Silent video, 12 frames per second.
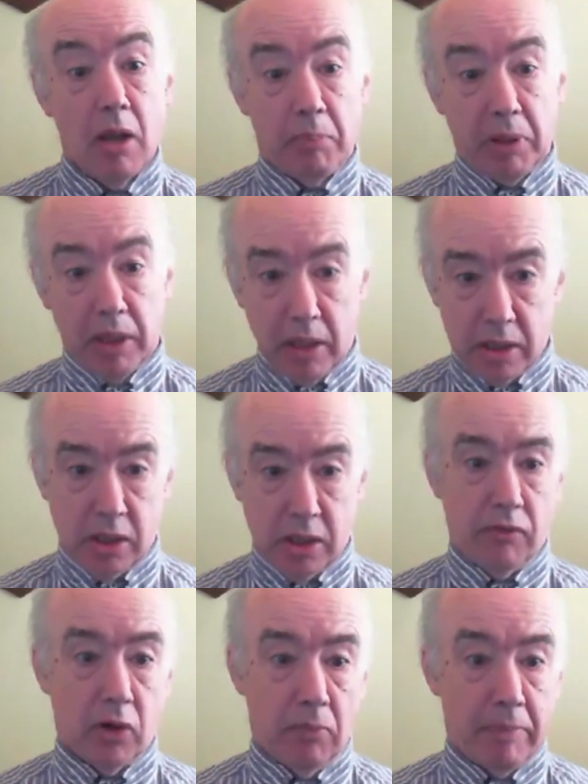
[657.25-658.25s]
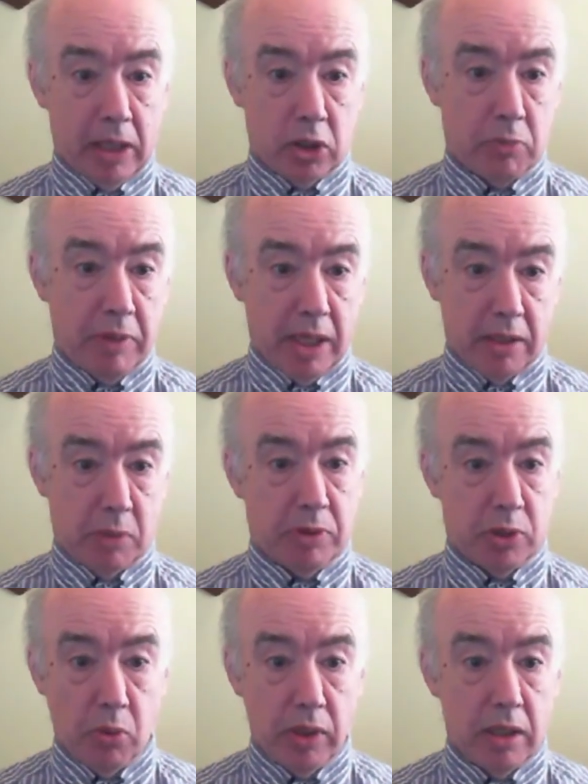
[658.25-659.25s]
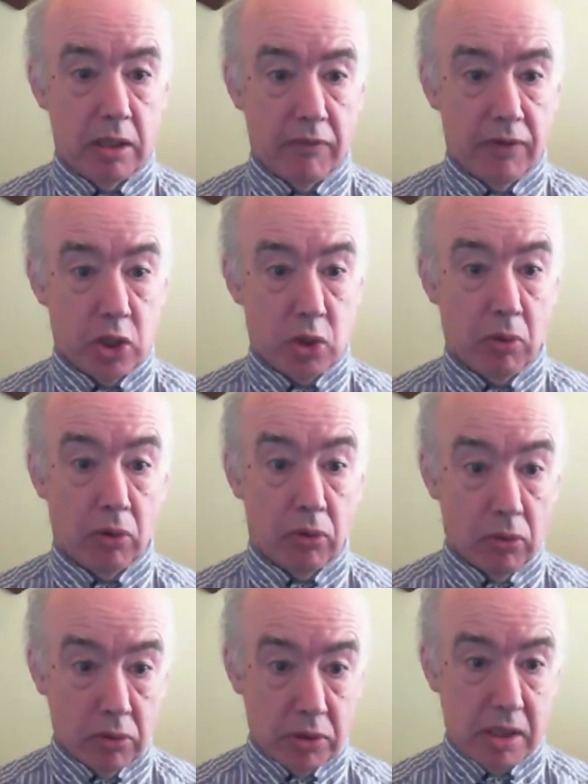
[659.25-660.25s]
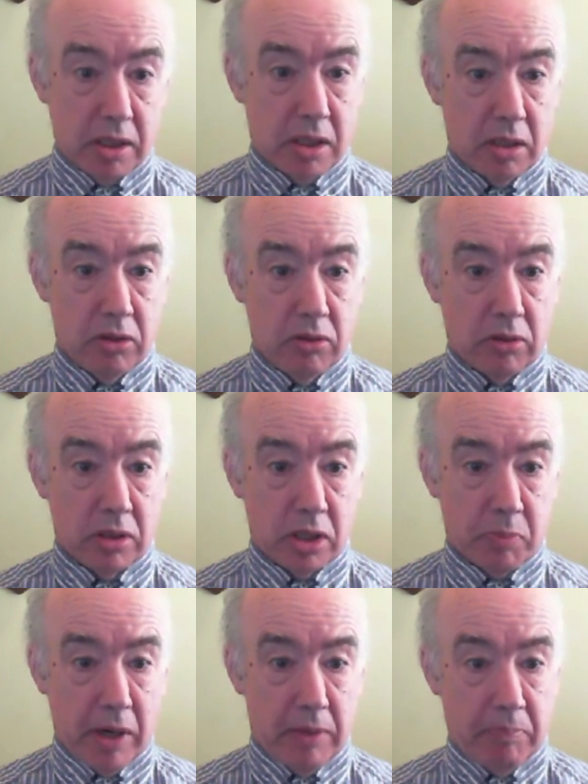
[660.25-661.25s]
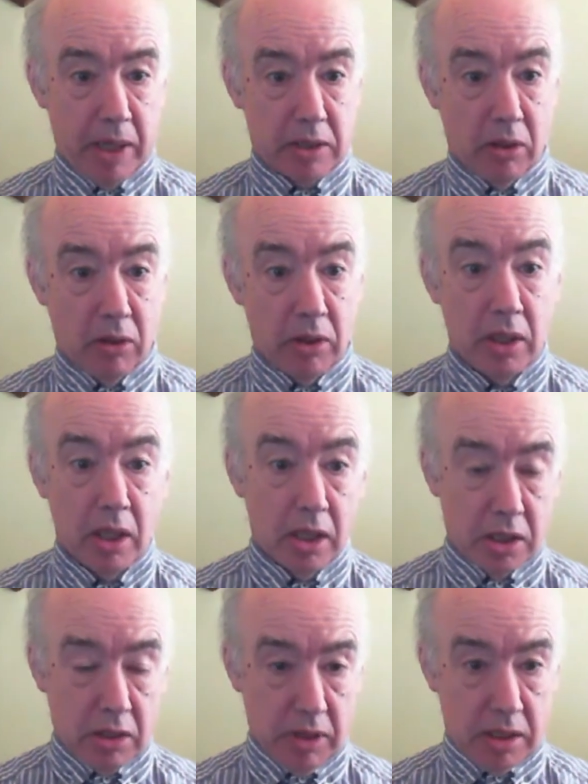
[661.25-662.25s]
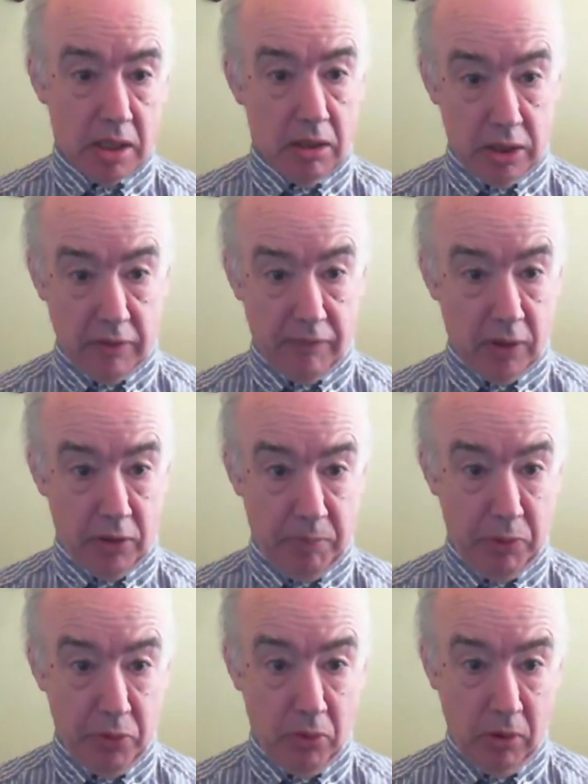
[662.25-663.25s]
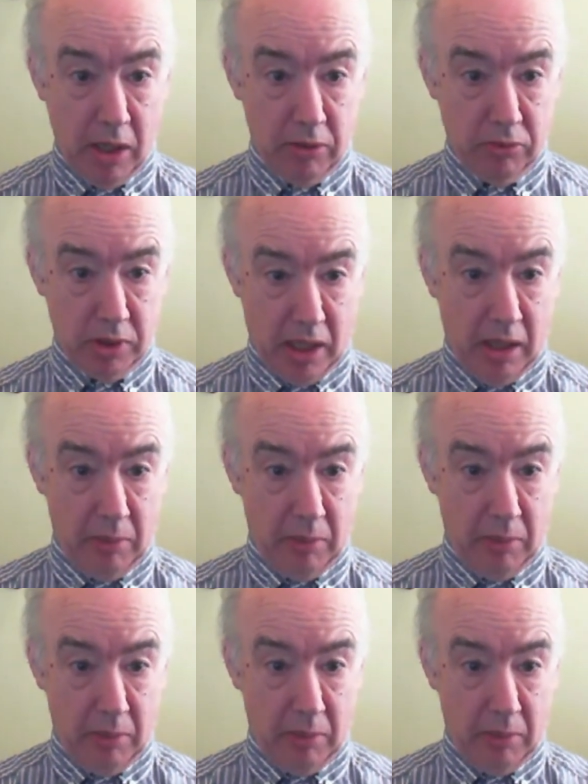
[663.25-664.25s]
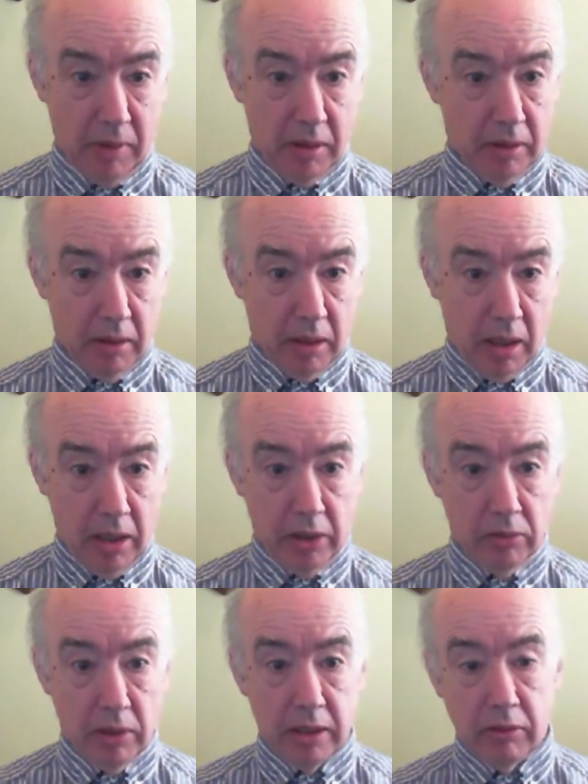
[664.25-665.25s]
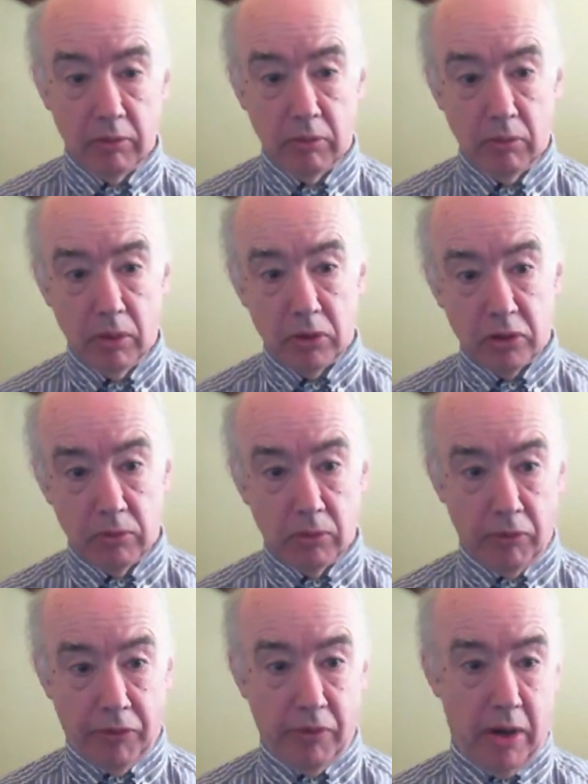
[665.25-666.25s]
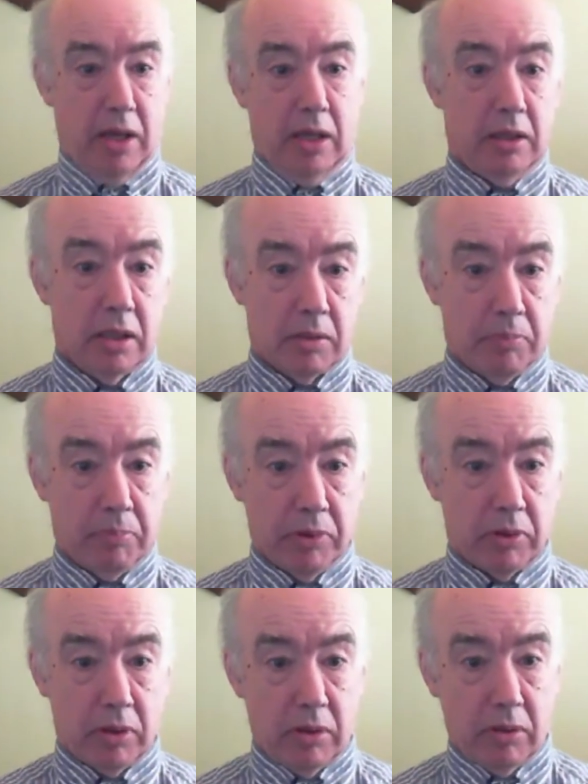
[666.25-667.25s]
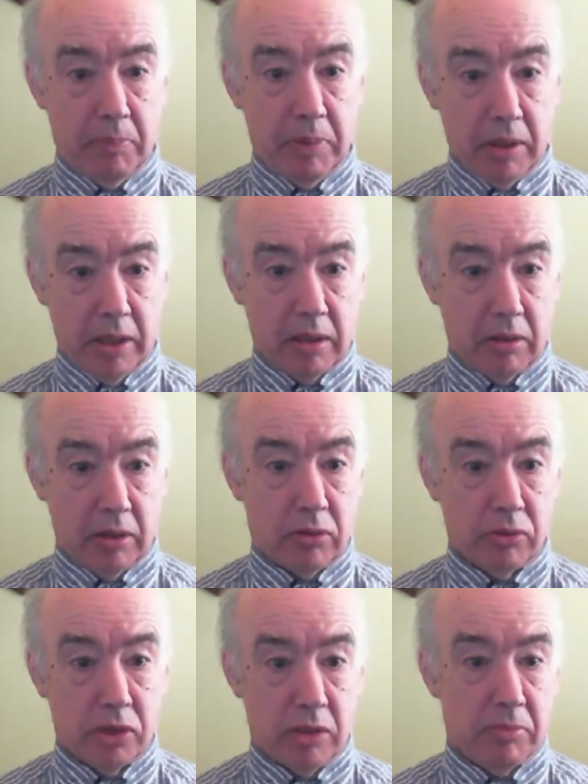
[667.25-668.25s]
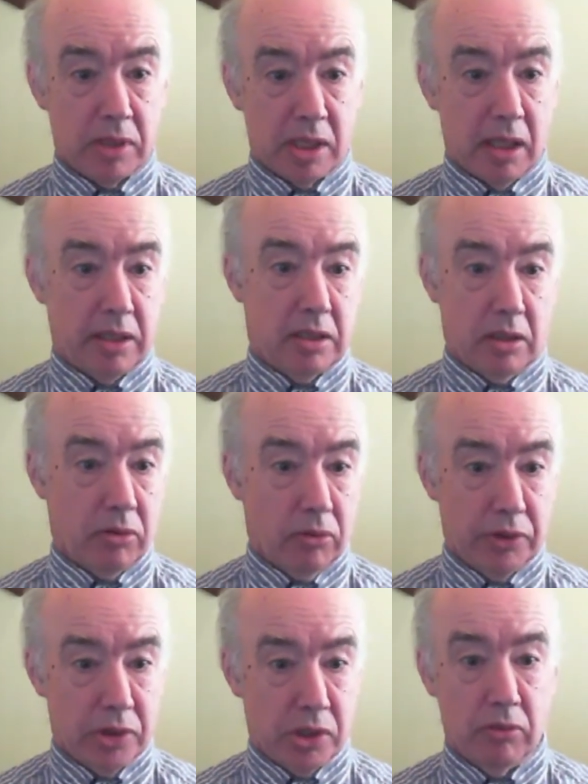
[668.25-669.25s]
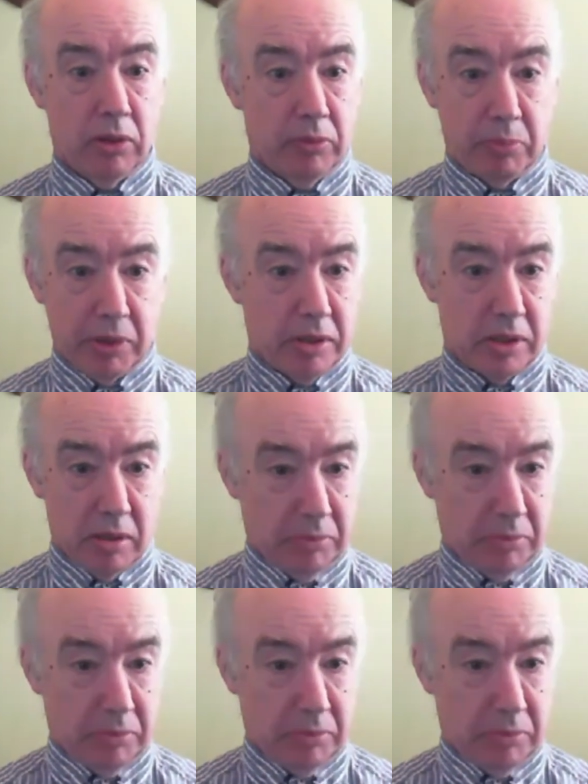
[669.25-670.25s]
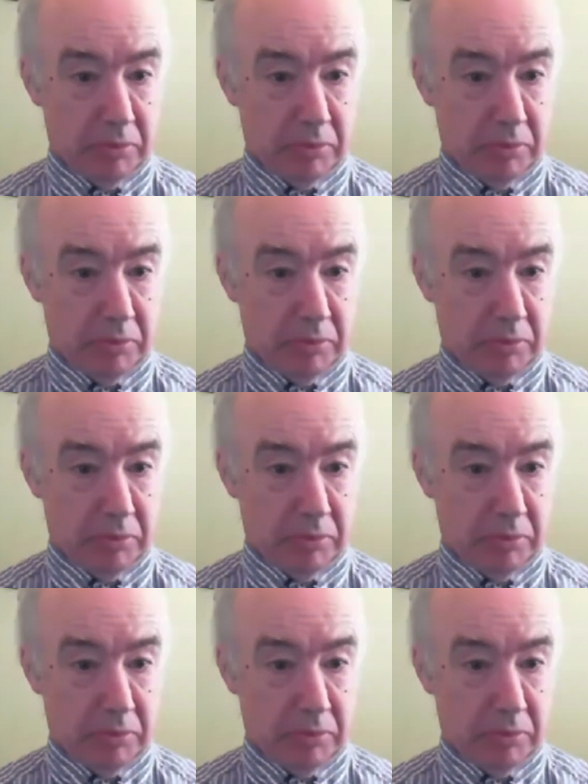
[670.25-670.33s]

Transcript: Plus, you've got match bets between individual horses you can spread bet on. So these guys have got to put all those up. I only do two or three. There's a book by a guy called Jim Slater called The Zulu Principle.